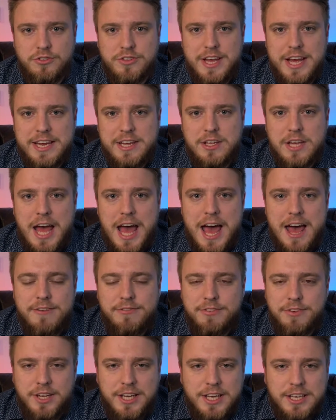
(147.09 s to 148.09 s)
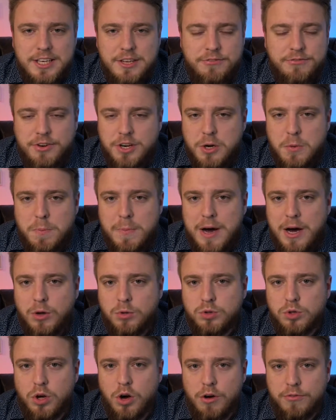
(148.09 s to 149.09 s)
they have different
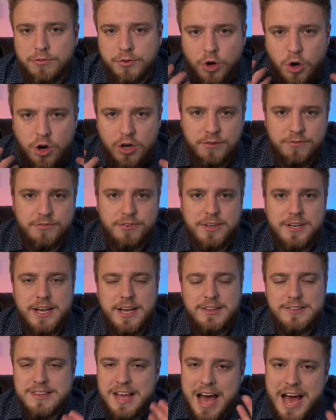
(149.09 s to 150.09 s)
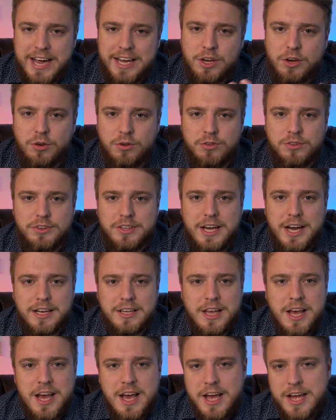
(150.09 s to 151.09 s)
amount of confidence, eye contact,